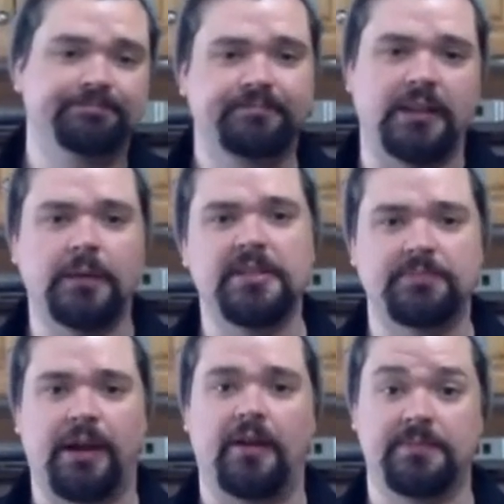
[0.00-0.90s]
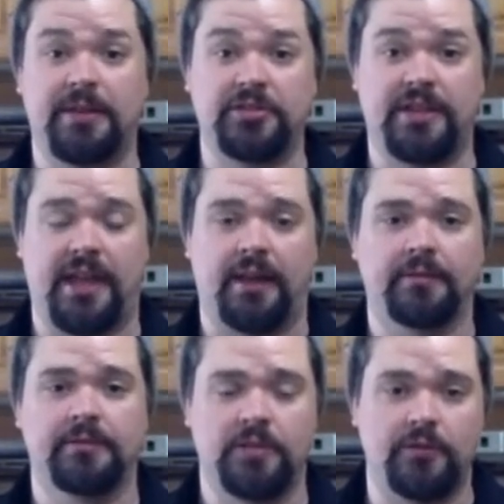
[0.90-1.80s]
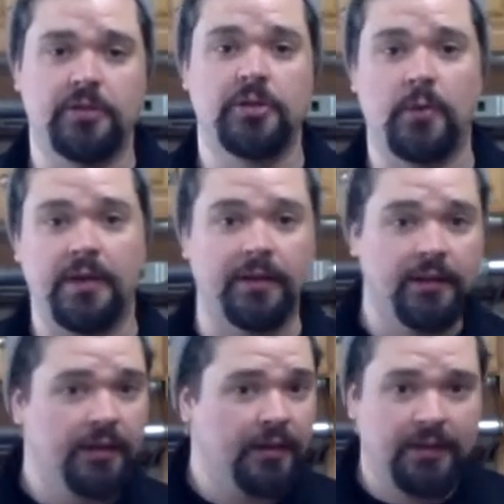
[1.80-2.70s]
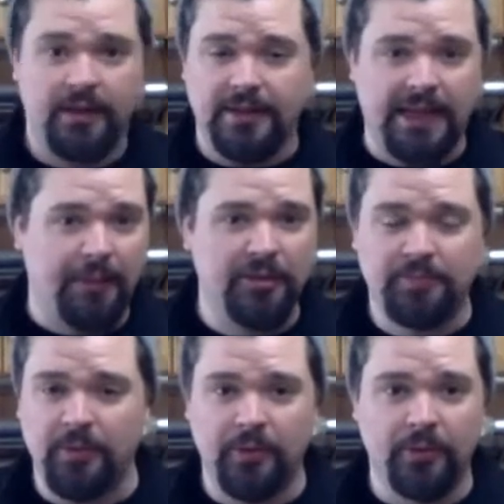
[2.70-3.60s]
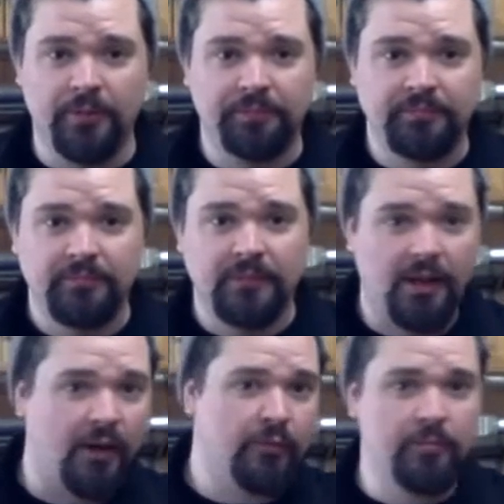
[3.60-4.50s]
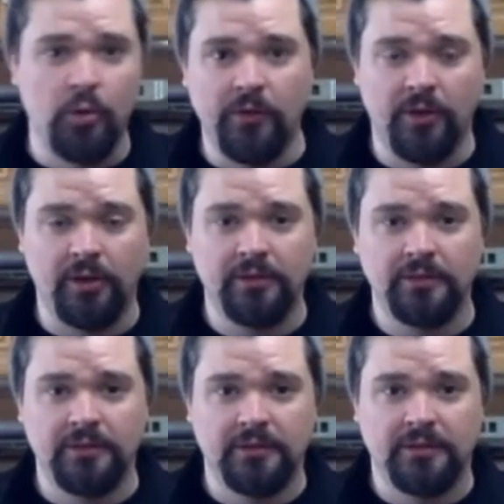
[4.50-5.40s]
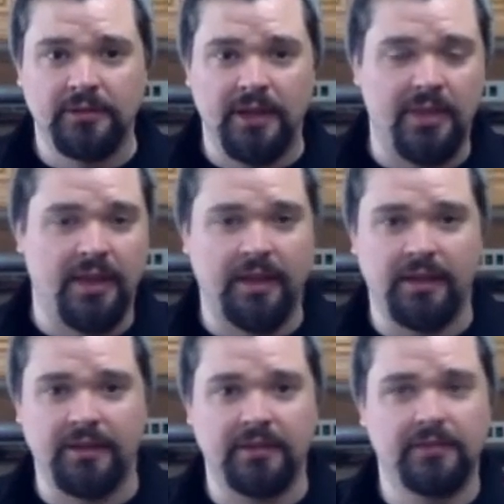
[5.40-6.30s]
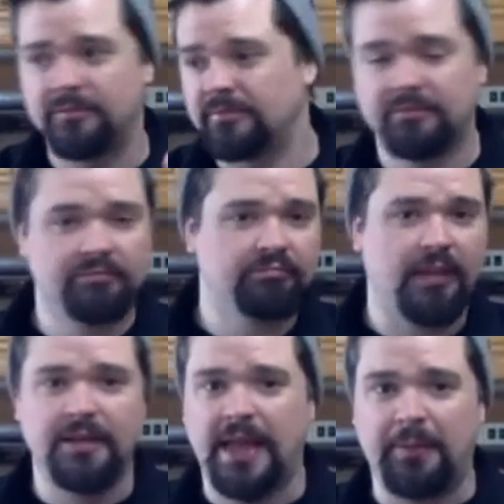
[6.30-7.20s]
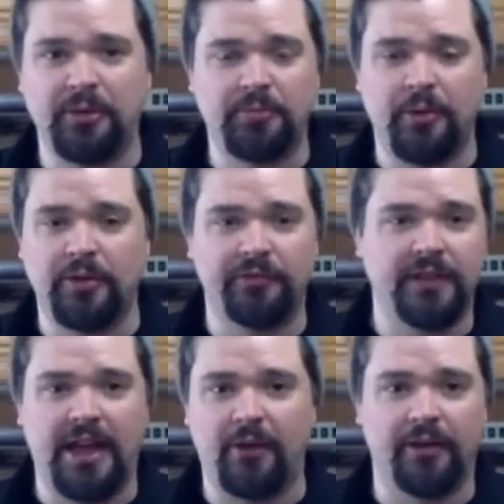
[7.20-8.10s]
little bit spread out as best you can. So if you're doing a tablespoon of removal, and then a tablespoon of flour